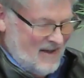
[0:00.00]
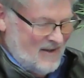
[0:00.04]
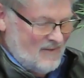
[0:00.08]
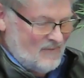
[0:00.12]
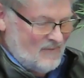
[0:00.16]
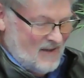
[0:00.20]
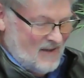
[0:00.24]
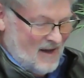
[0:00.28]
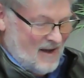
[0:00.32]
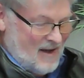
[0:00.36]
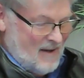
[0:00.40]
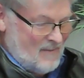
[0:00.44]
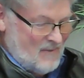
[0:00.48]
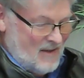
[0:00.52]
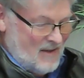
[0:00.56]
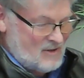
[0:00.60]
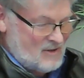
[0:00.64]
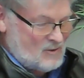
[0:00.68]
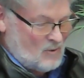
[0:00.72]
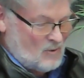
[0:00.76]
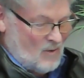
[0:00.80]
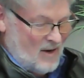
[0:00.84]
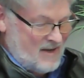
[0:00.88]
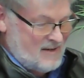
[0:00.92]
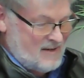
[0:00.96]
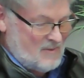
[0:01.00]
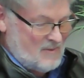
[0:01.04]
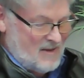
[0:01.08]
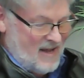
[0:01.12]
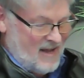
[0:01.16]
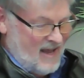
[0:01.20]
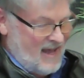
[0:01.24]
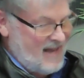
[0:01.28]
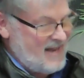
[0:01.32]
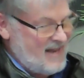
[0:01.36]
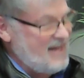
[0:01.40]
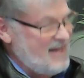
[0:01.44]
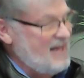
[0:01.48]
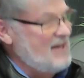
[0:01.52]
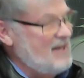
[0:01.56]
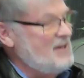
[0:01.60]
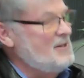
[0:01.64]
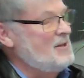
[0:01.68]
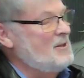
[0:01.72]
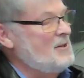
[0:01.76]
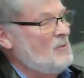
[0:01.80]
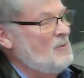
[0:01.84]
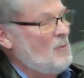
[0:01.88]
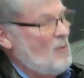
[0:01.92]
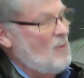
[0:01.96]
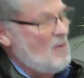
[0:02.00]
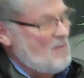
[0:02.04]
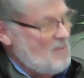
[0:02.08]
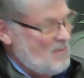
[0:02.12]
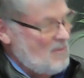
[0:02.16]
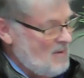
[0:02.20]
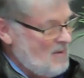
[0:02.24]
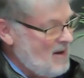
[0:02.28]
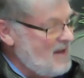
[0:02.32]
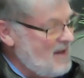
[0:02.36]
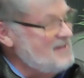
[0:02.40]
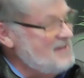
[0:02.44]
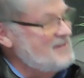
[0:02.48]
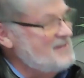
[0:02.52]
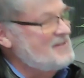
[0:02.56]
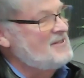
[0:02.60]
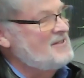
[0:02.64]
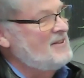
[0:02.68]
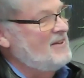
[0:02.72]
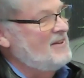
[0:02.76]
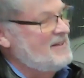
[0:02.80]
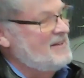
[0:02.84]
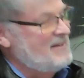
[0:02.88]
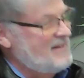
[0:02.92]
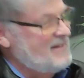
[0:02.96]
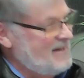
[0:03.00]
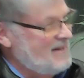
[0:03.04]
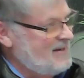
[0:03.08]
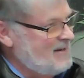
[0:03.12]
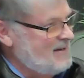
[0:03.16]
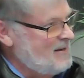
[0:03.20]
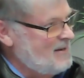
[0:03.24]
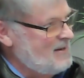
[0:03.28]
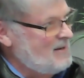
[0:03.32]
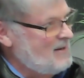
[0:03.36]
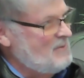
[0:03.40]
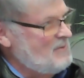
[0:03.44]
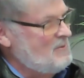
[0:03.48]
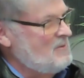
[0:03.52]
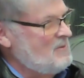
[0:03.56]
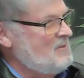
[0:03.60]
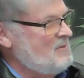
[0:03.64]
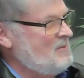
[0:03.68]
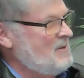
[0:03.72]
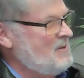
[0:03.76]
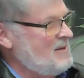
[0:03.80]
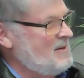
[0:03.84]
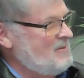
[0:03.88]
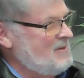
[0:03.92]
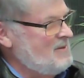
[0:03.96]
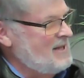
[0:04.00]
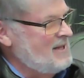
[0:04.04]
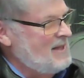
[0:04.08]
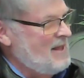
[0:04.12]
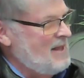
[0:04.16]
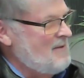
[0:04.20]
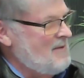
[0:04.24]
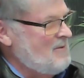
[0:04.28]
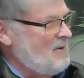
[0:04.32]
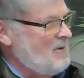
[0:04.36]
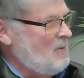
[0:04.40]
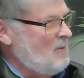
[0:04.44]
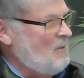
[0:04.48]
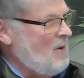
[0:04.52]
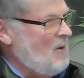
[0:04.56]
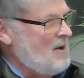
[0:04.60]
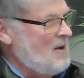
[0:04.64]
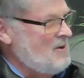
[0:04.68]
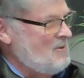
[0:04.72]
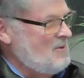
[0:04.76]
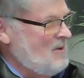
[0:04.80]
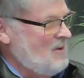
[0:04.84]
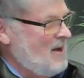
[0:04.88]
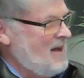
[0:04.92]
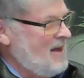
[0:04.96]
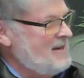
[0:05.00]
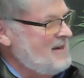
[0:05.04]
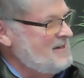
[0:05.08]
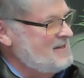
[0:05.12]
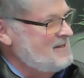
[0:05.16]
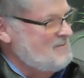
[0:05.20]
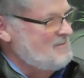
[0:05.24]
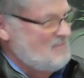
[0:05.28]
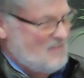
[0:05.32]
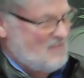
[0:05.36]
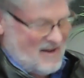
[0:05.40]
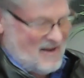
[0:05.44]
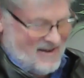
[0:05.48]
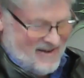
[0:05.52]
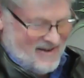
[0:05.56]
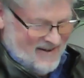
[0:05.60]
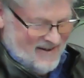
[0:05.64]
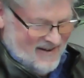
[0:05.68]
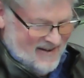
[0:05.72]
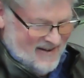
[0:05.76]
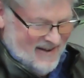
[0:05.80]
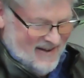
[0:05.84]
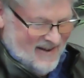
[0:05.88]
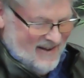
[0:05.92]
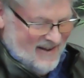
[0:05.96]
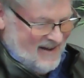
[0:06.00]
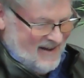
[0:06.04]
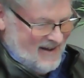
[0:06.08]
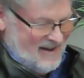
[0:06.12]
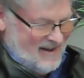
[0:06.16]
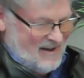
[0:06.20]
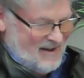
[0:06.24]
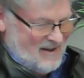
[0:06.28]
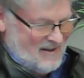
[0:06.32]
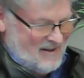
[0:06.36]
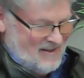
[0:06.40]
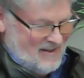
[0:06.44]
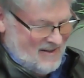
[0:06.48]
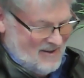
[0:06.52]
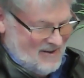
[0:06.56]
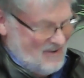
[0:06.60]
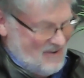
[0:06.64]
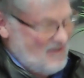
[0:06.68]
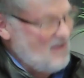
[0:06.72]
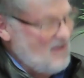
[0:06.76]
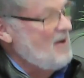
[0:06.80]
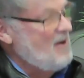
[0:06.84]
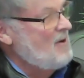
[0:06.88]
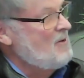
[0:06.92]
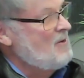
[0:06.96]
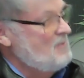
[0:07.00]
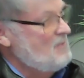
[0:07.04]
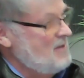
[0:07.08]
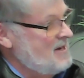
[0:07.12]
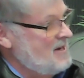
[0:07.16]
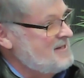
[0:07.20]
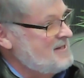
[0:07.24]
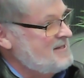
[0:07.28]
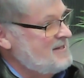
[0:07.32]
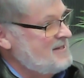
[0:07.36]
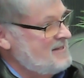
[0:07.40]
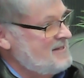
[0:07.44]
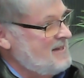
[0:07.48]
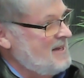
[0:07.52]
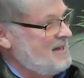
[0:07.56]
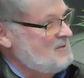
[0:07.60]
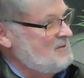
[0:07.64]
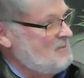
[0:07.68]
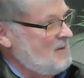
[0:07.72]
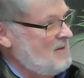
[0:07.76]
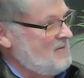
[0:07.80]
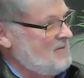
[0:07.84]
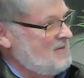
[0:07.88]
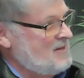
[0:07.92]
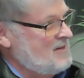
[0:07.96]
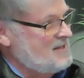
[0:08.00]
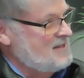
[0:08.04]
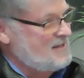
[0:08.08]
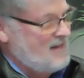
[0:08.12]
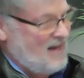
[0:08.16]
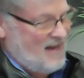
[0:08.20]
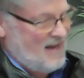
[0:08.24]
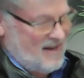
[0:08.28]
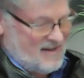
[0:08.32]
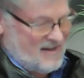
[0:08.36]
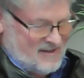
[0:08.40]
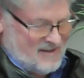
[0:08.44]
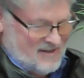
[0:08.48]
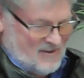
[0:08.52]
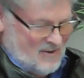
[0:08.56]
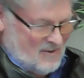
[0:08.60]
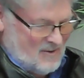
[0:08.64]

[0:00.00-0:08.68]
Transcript: It's great to be heading into the warmer months, and we love our waterways, but there are risks, as we've discussed. So